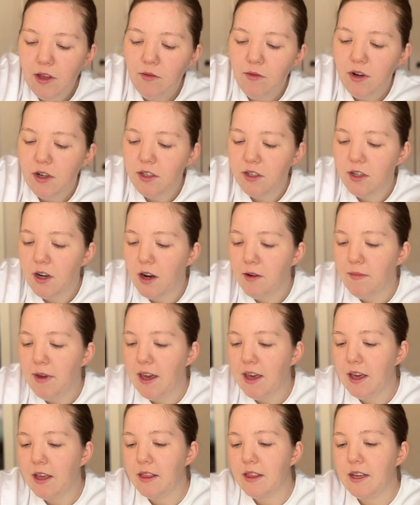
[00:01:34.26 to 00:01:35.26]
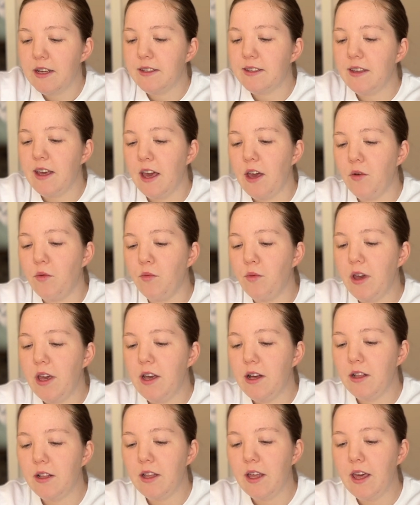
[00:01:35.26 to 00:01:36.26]
want to start making this a
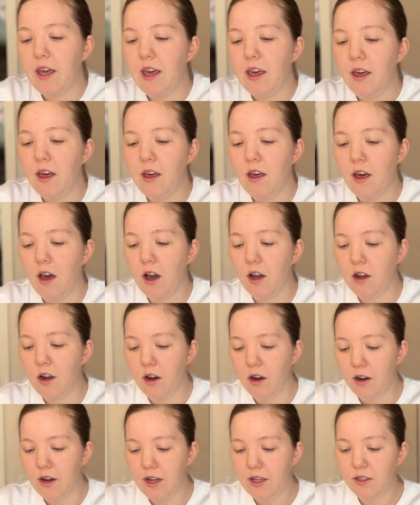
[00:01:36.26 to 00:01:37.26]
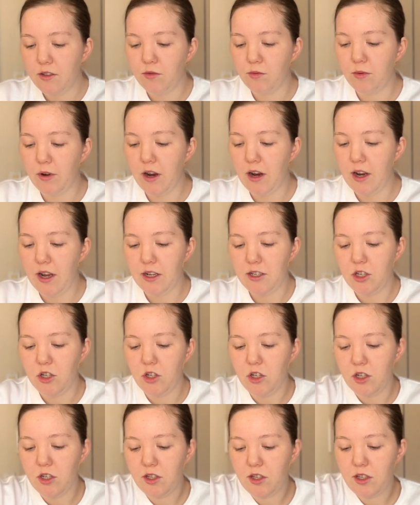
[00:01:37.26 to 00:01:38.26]
weekly occurrence where it's
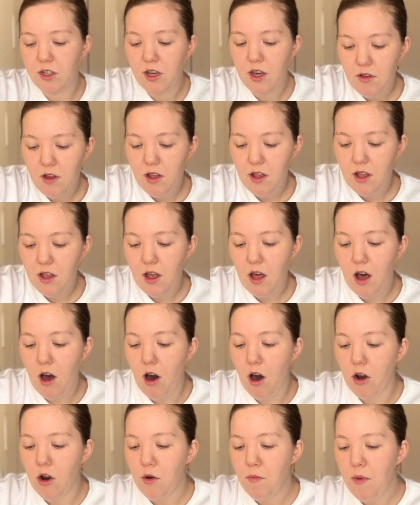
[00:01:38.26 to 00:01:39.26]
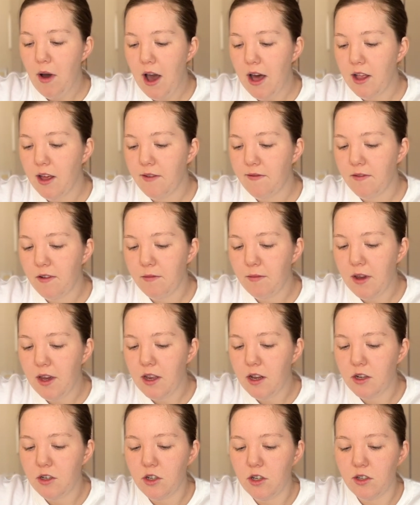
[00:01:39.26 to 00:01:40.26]
just autopilot for me
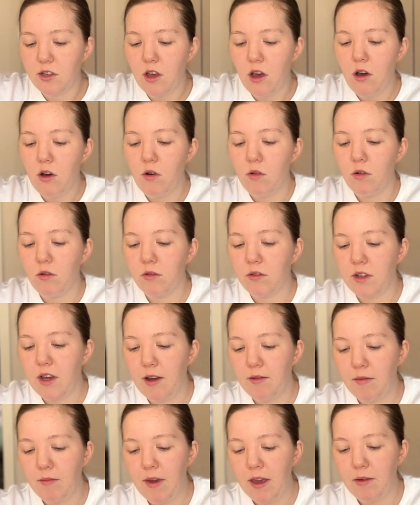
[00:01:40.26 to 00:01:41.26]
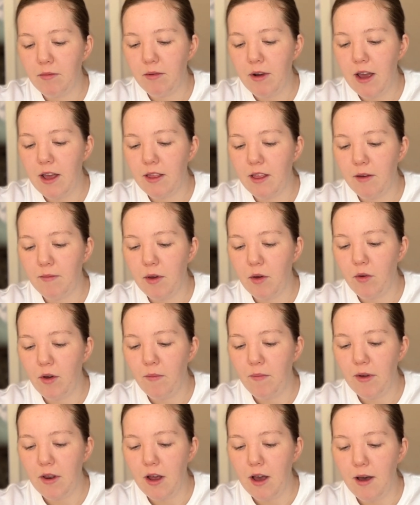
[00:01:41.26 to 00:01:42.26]
to just, oh, time to make bread, let me
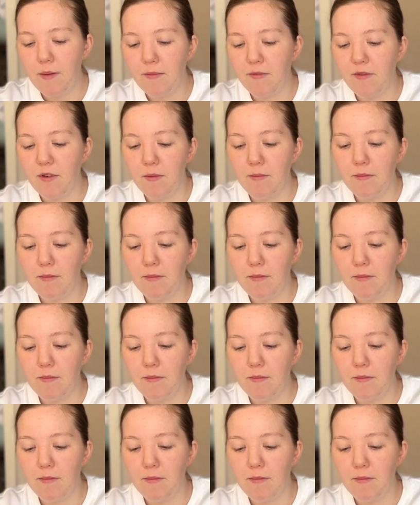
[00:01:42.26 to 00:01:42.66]
whip it up from